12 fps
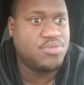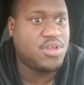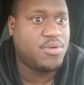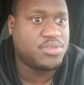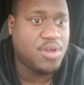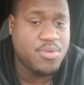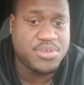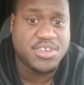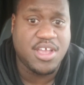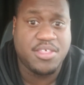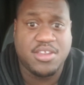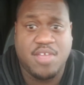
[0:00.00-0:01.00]
that I thought we was
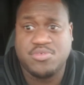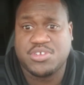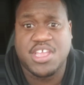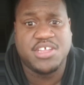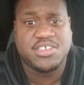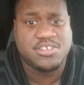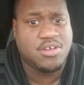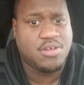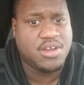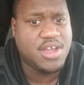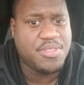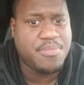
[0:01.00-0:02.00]
together, and they was kissing on
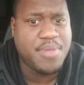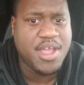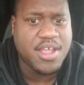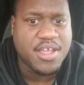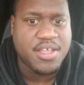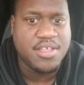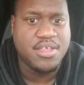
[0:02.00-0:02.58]
another man.